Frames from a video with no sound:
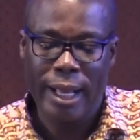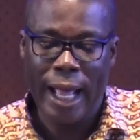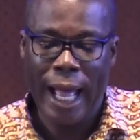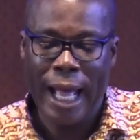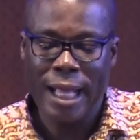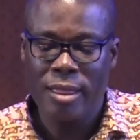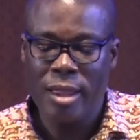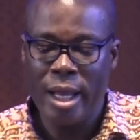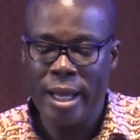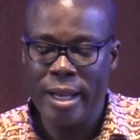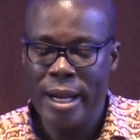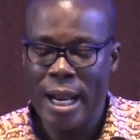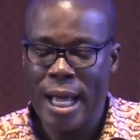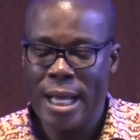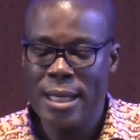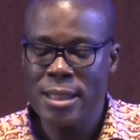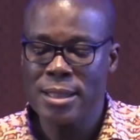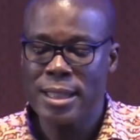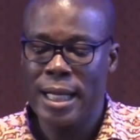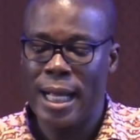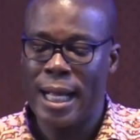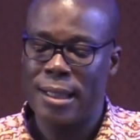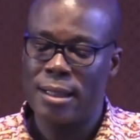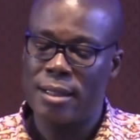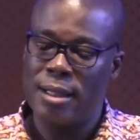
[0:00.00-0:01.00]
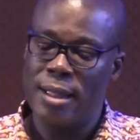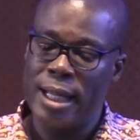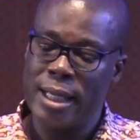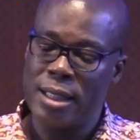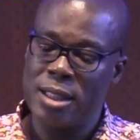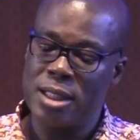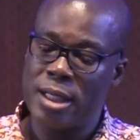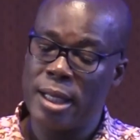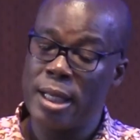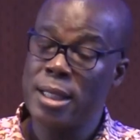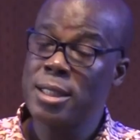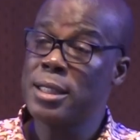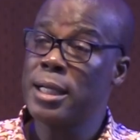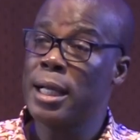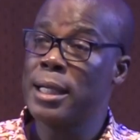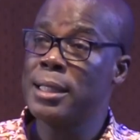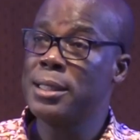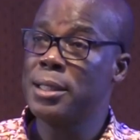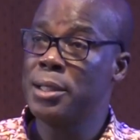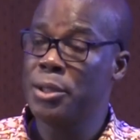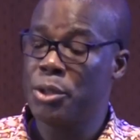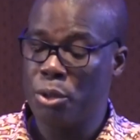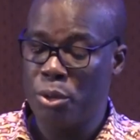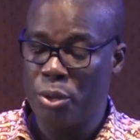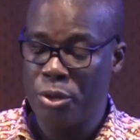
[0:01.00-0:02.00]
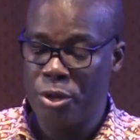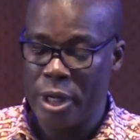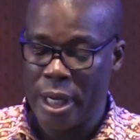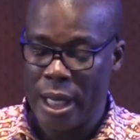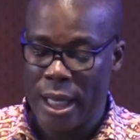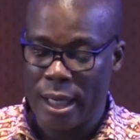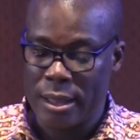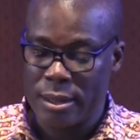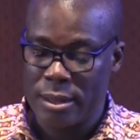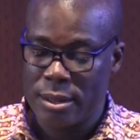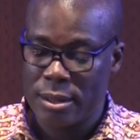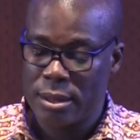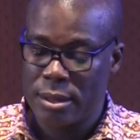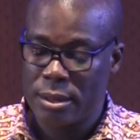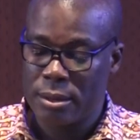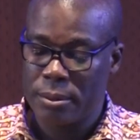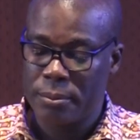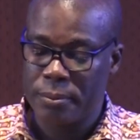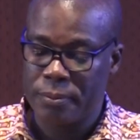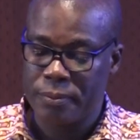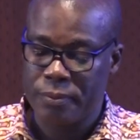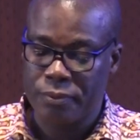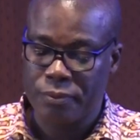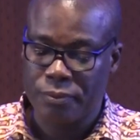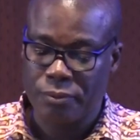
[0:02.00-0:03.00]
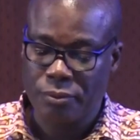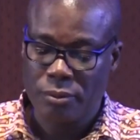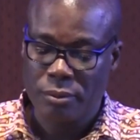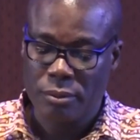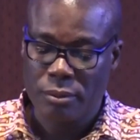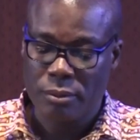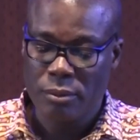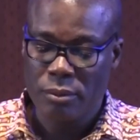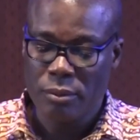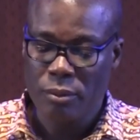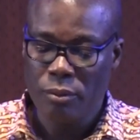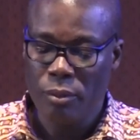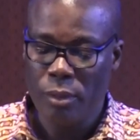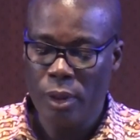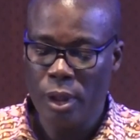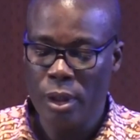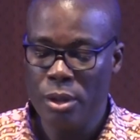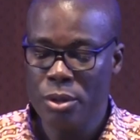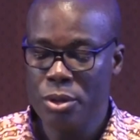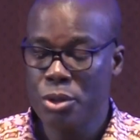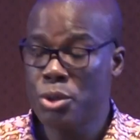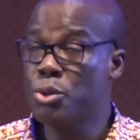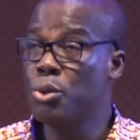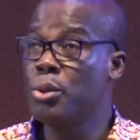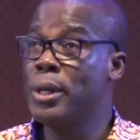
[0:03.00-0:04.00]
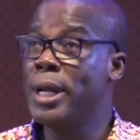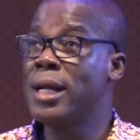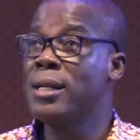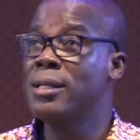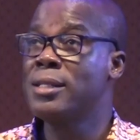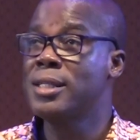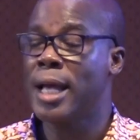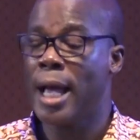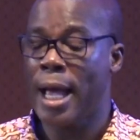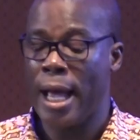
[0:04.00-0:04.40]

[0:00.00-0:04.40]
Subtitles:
Attendance at lectures and tutorials. Students